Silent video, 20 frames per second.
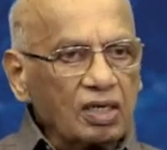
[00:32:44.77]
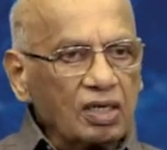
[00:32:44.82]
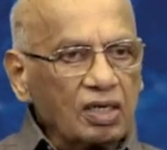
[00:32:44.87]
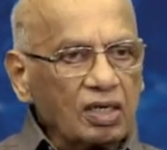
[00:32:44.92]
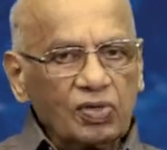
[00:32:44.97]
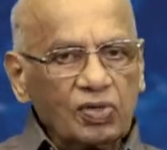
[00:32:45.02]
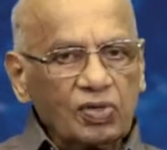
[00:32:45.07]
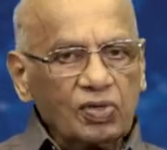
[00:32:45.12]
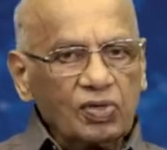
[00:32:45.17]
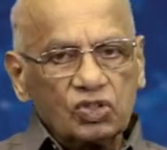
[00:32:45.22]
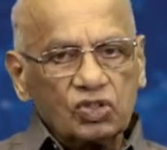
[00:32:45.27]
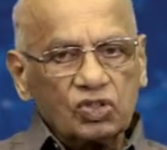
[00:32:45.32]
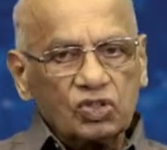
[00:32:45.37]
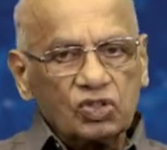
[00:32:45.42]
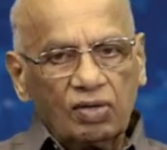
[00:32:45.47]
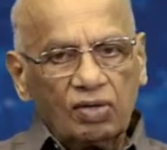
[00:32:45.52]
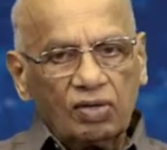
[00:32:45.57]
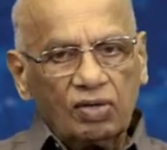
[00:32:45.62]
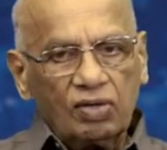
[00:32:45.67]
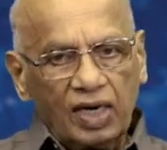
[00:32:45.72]
We were not
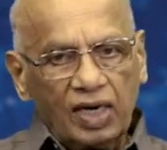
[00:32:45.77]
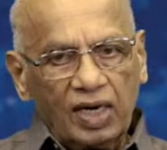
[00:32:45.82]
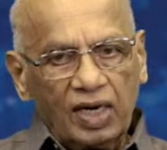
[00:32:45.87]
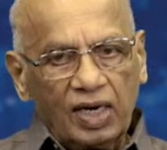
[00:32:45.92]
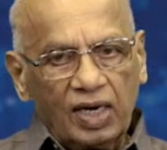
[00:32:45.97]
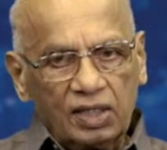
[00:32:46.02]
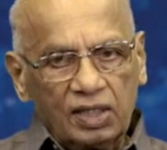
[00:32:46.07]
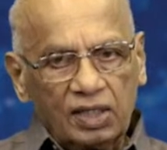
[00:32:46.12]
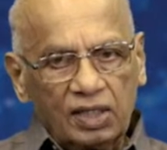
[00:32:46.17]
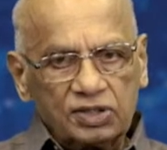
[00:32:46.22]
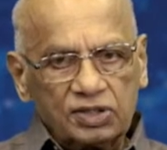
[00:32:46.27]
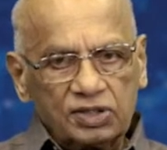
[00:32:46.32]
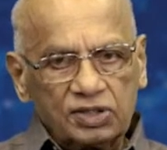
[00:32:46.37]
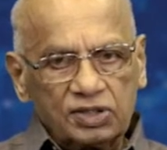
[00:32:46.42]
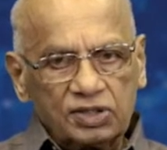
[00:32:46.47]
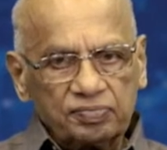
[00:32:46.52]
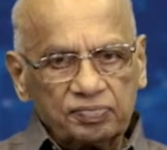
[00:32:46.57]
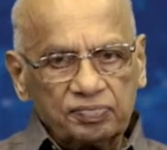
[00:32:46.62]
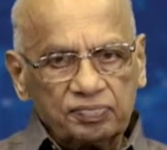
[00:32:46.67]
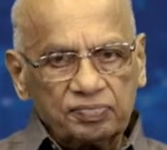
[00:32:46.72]
sure how to handle
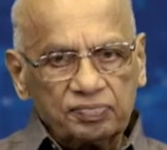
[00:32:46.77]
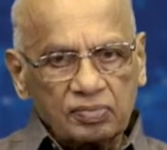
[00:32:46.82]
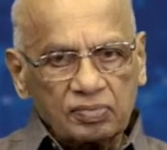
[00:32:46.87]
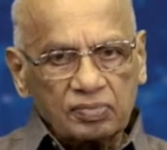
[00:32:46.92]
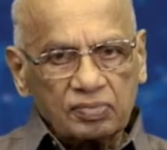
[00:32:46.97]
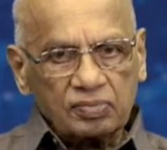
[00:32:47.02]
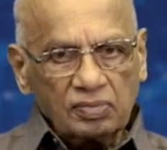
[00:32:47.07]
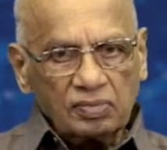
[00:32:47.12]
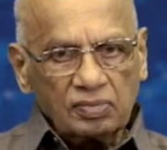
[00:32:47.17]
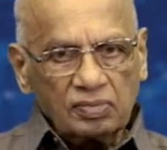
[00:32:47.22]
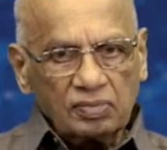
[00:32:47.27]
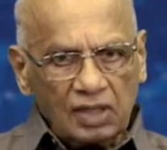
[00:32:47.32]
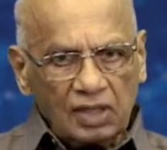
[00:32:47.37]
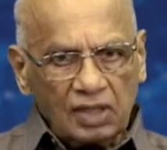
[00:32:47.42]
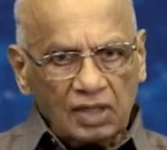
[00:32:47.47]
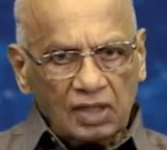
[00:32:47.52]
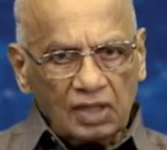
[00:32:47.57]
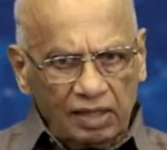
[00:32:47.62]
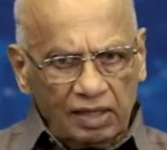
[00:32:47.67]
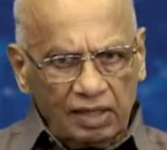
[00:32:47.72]
this.
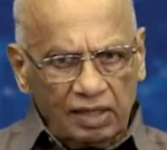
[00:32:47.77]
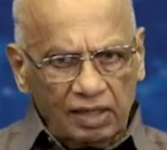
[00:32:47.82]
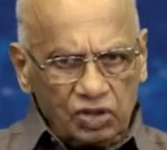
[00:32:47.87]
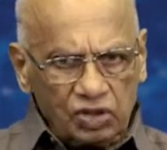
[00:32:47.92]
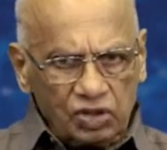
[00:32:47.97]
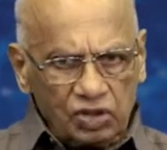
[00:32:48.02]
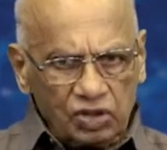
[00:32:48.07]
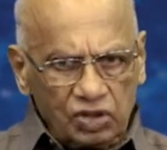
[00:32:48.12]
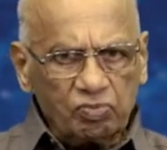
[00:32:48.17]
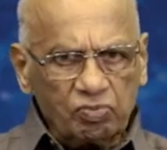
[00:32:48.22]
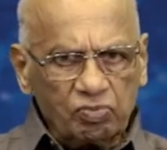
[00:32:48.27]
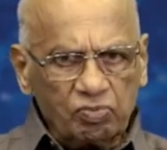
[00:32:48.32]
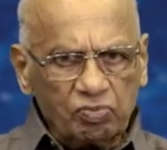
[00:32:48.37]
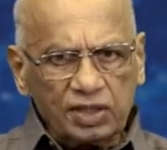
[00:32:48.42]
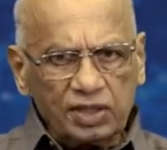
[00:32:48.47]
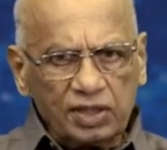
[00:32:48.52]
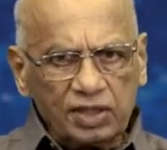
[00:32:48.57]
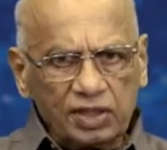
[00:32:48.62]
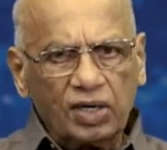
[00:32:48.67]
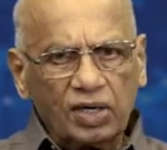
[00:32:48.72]
That was the time
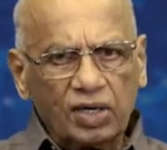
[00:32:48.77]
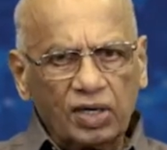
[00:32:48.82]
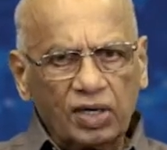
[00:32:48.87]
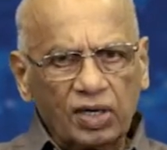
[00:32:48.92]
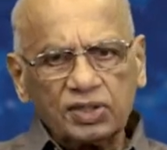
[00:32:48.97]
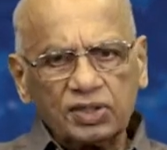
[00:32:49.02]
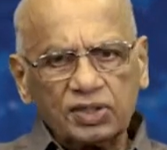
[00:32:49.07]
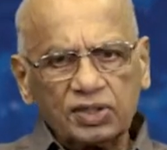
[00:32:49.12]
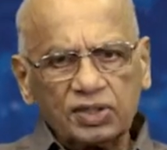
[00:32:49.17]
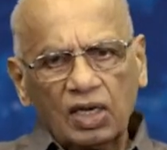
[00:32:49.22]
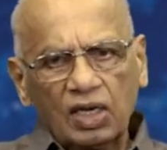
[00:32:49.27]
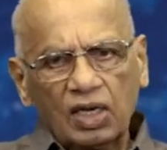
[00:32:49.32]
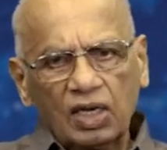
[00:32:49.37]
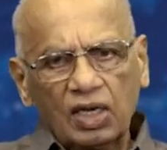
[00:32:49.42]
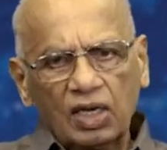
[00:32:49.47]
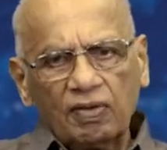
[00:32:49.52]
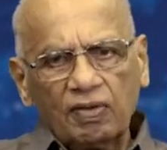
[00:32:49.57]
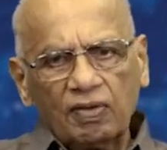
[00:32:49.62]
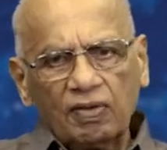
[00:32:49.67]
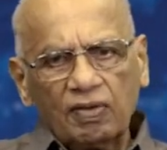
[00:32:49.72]
Murali joined.
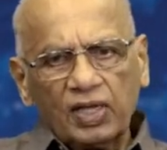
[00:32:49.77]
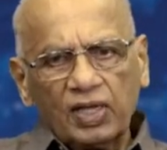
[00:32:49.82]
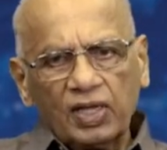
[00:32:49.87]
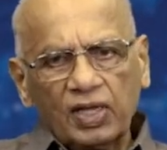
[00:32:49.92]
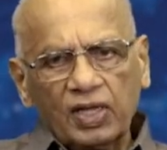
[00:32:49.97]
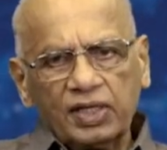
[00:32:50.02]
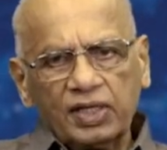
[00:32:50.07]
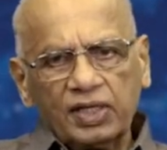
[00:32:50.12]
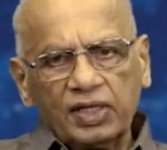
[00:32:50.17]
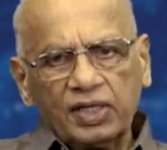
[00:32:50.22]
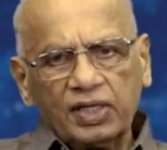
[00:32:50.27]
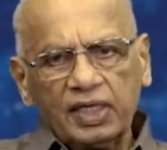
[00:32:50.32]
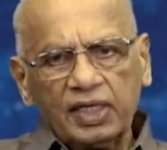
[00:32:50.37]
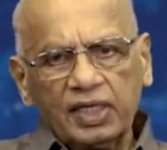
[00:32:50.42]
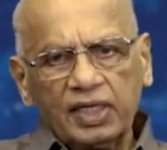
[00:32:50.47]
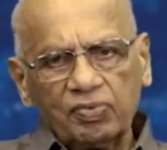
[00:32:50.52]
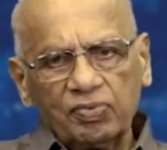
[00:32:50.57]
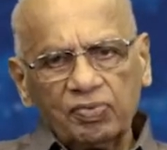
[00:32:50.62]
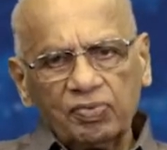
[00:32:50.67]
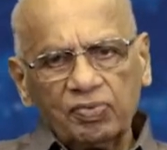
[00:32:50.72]
And
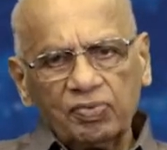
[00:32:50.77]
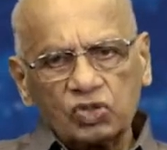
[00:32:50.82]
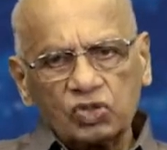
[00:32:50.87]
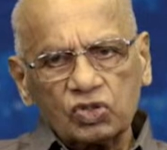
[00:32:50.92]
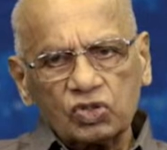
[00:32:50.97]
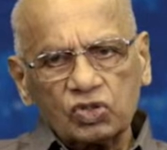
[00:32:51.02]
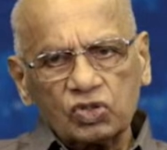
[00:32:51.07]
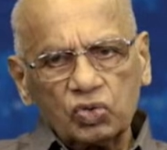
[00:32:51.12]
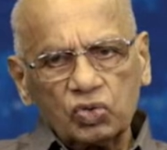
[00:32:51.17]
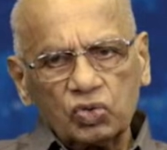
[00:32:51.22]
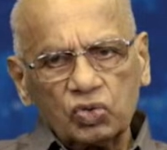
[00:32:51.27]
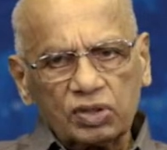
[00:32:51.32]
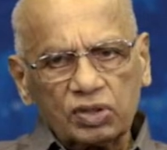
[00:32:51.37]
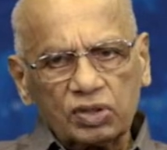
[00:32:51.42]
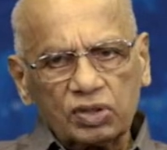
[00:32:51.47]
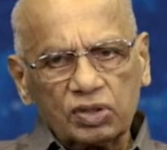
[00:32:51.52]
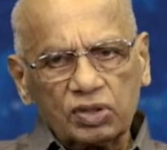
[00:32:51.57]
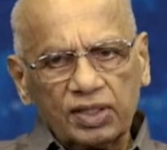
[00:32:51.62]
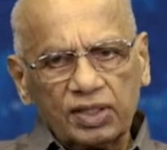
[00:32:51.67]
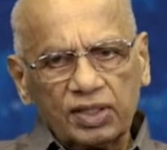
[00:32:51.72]
he came up with a
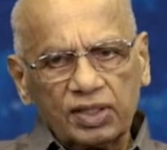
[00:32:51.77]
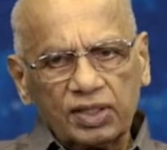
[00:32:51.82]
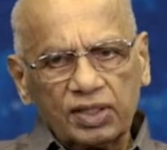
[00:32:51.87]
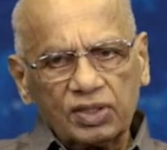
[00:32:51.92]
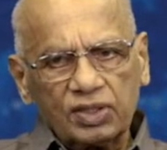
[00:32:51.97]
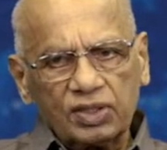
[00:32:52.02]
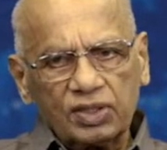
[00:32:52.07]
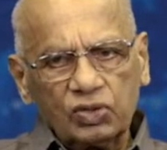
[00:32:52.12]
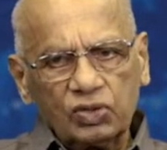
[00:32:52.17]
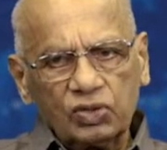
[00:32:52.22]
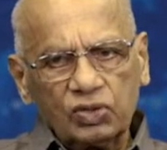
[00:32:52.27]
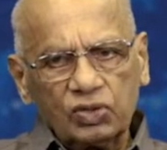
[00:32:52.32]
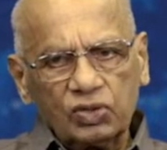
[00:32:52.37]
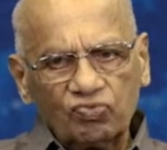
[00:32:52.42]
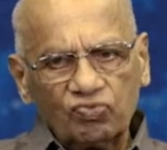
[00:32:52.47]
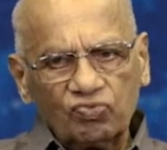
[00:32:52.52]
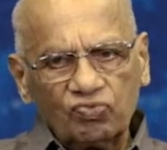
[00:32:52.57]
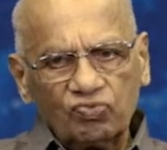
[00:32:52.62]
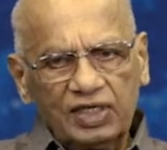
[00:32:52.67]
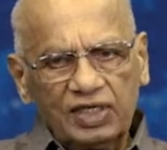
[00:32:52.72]
solution that
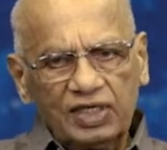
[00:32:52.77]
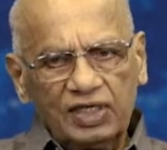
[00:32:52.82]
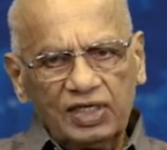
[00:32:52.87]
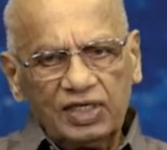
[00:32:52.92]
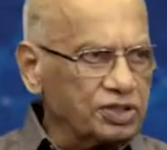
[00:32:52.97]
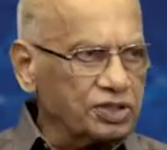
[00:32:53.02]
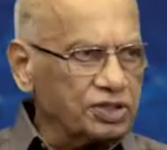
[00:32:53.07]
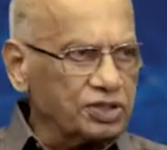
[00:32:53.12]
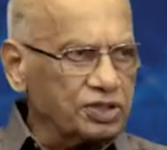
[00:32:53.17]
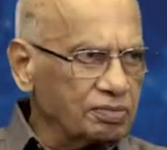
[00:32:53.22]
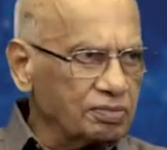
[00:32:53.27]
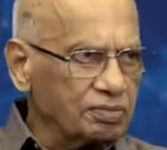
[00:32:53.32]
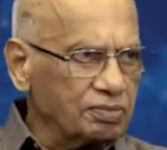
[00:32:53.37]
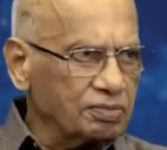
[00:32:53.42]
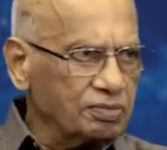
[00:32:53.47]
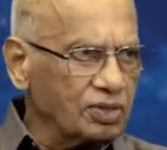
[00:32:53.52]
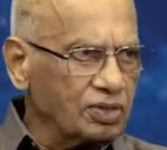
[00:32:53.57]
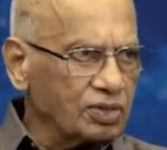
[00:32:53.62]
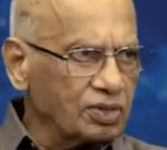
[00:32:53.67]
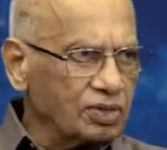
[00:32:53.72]
you freeze it,
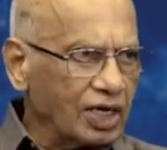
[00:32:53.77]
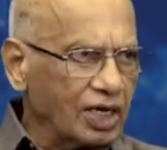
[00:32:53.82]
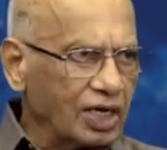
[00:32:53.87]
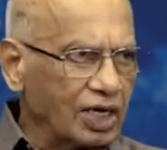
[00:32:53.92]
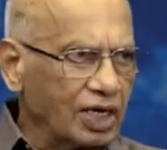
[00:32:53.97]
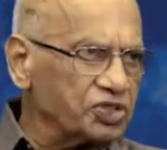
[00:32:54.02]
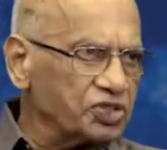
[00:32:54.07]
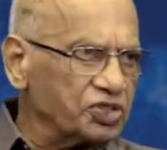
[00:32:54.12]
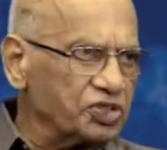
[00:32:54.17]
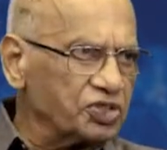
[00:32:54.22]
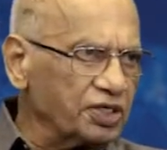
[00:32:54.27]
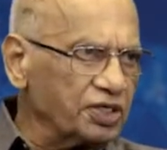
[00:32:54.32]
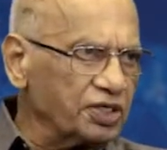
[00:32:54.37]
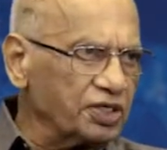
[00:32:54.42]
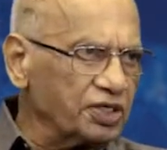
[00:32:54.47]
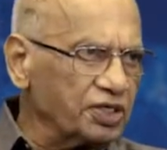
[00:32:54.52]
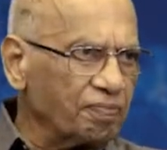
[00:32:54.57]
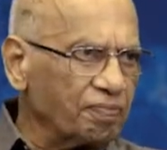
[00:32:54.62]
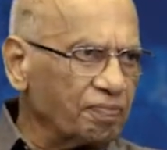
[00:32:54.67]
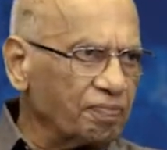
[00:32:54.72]

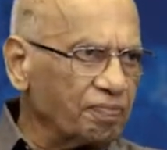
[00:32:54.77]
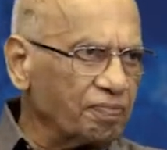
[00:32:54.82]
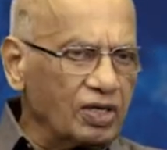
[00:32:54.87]
cryomachining.